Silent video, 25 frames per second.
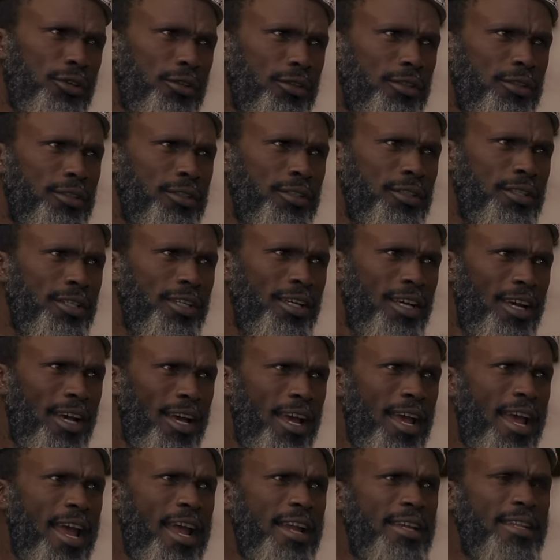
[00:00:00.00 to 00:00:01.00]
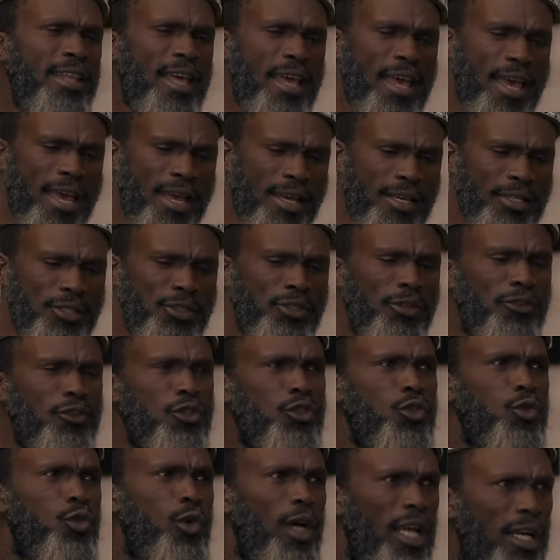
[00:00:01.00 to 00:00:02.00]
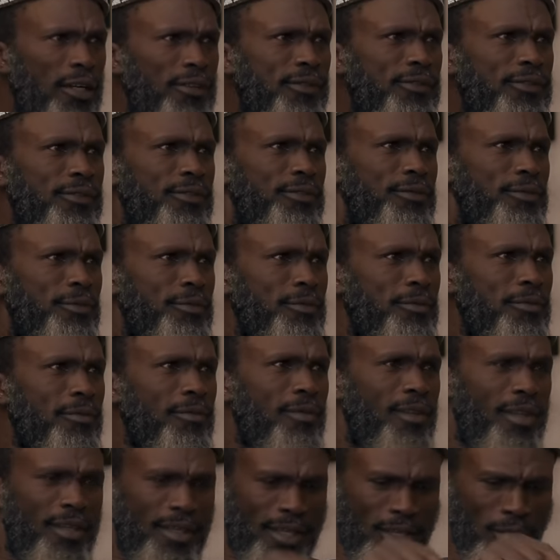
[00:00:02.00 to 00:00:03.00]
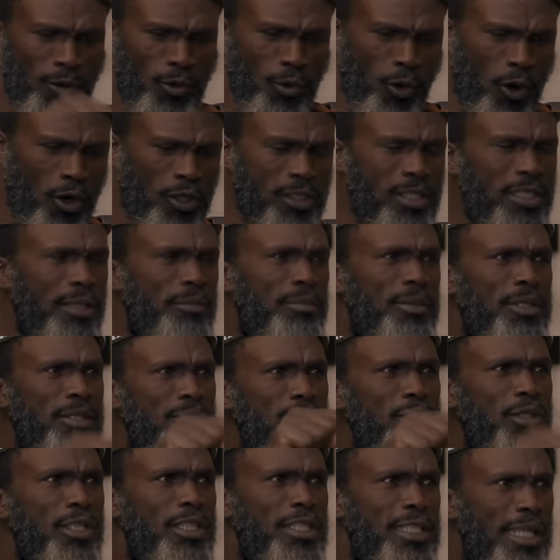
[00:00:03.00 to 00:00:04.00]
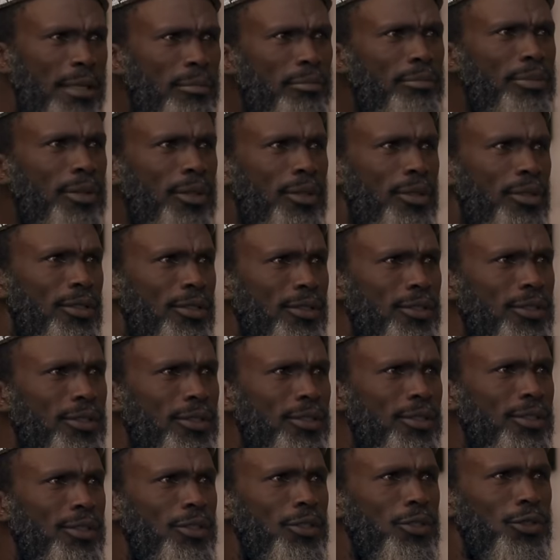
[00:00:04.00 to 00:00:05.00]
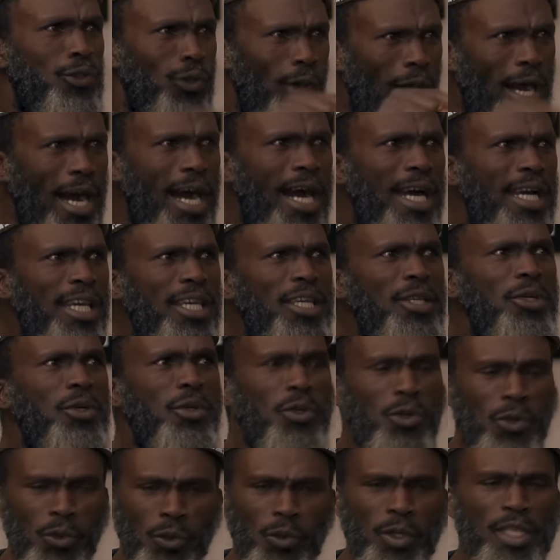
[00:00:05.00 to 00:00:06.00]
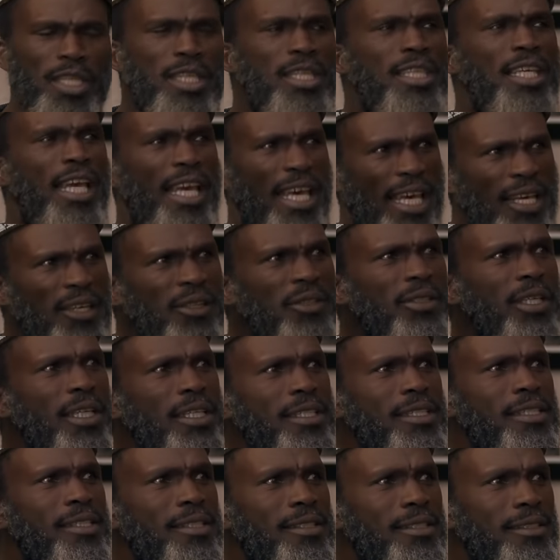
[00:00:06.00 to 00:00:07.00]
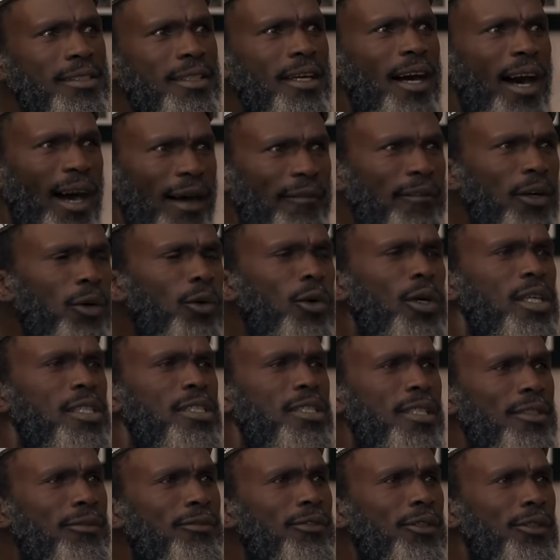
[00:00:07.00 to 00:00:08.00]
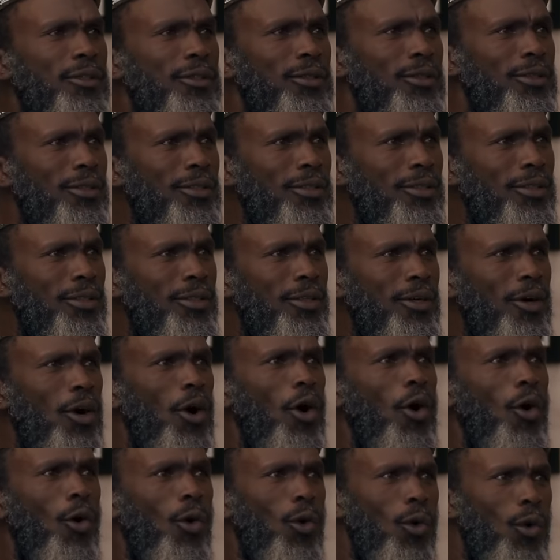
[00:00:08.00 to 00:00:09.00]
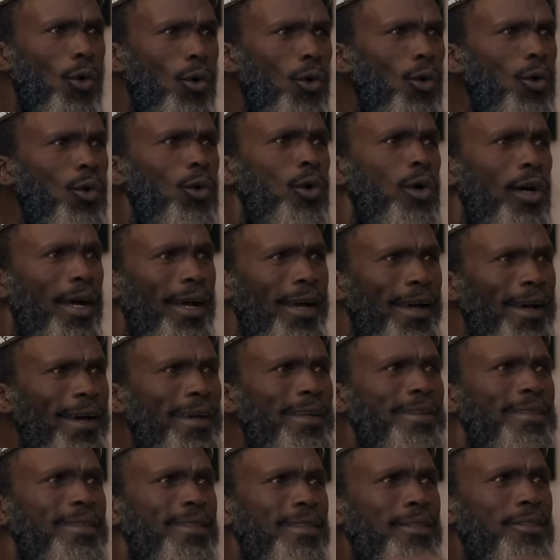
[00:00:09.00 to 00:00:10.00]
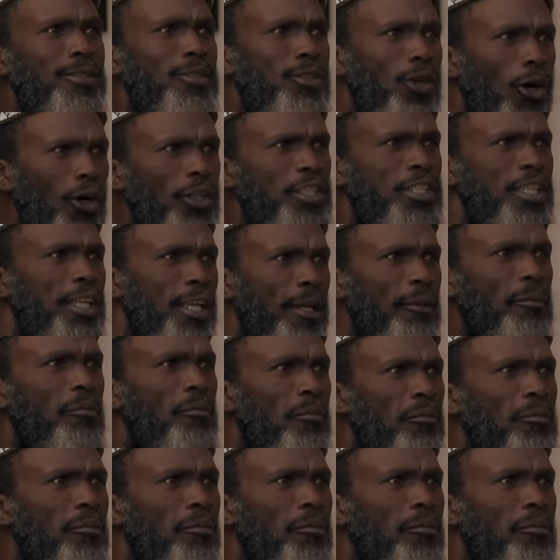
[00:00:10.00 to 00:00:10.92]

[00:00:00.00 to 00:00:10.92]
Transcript: you. Okay. At the age of 12, yes, he walks up into the temple to argue with the elders. I have a question for you. Yes. Who had taught him